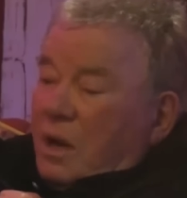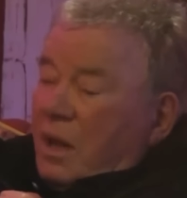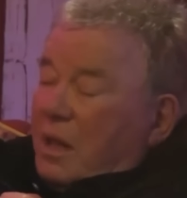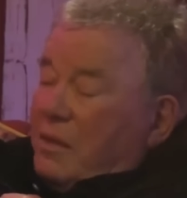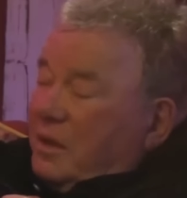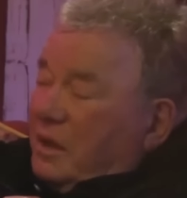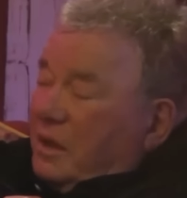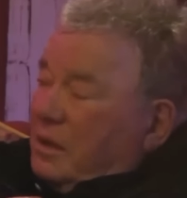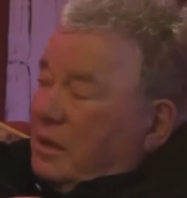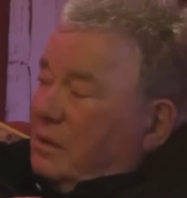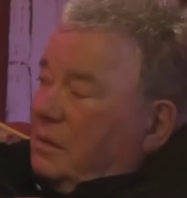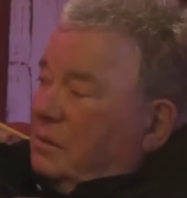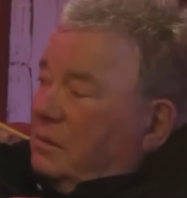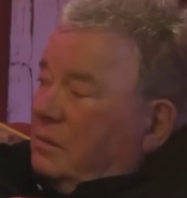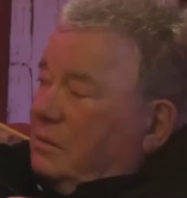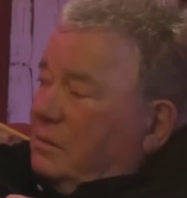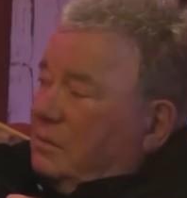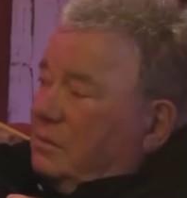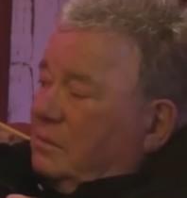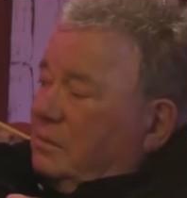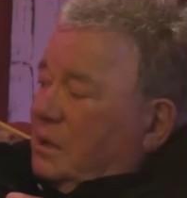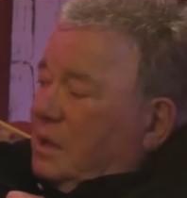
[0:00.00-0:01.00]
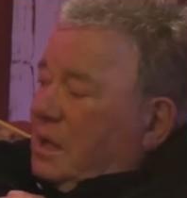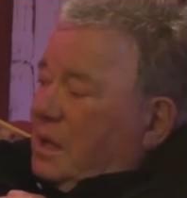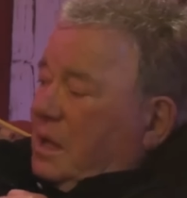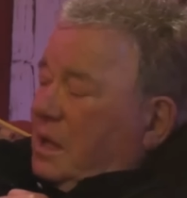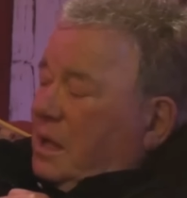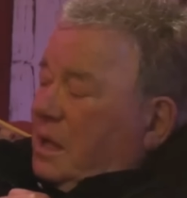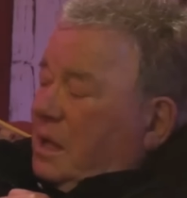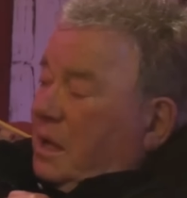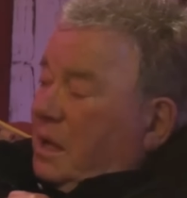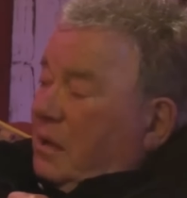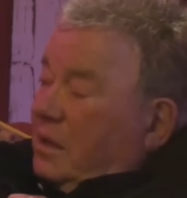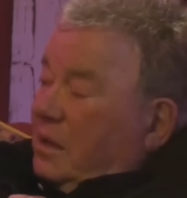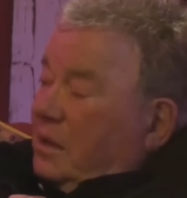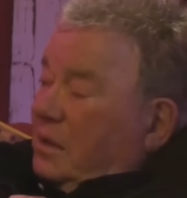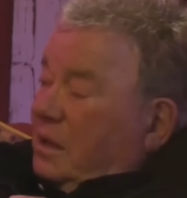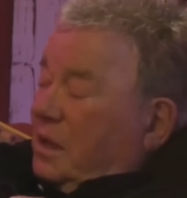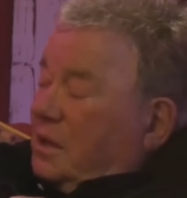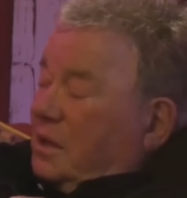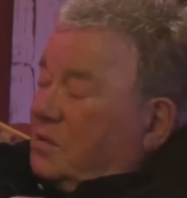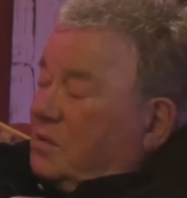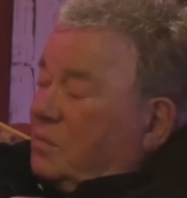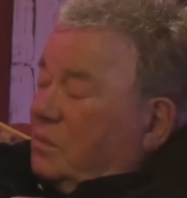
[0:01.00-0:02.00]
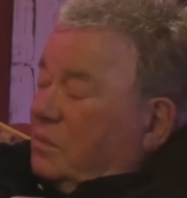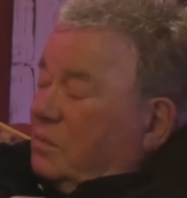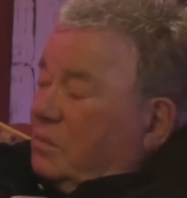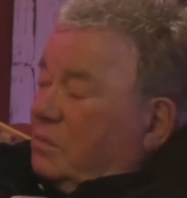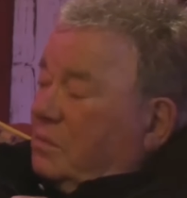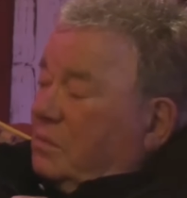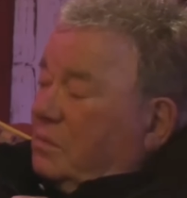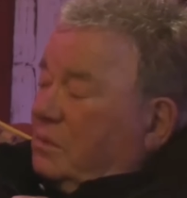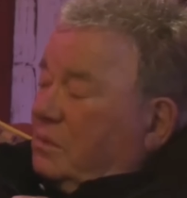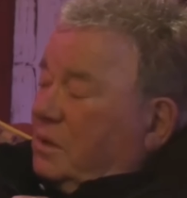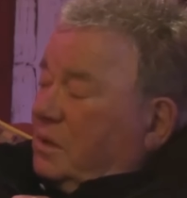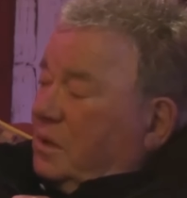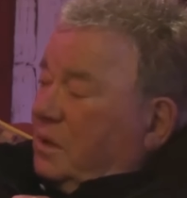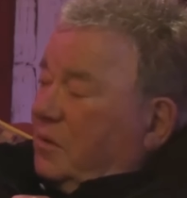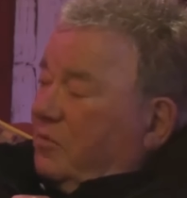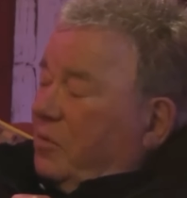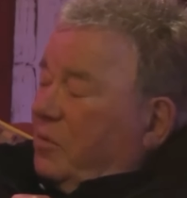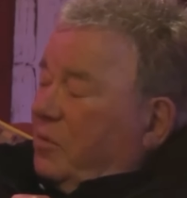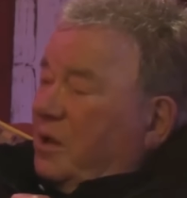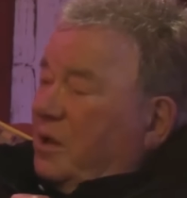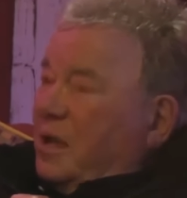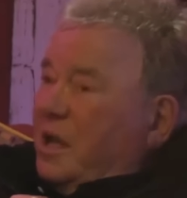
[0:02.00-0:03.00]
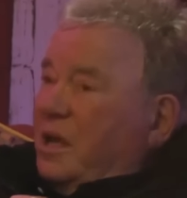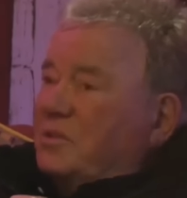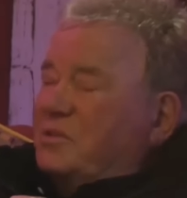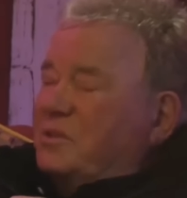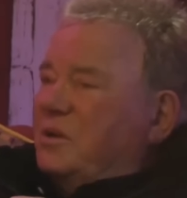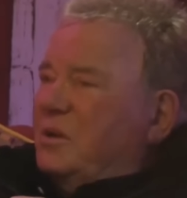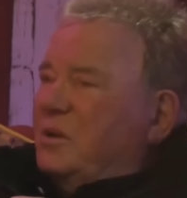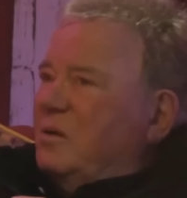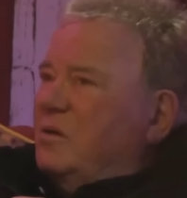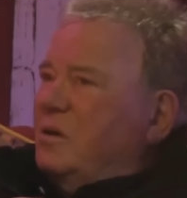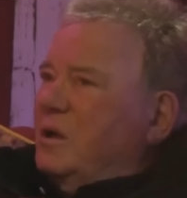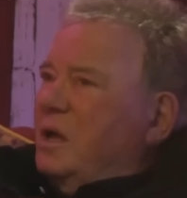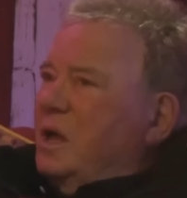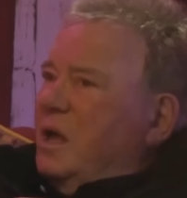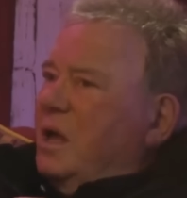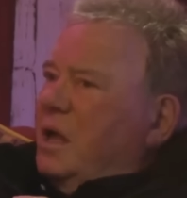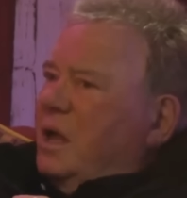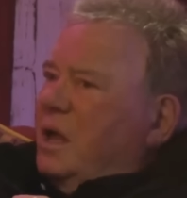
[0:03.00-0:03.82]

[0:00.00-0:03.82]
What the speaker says: I think that's what everybody has to do.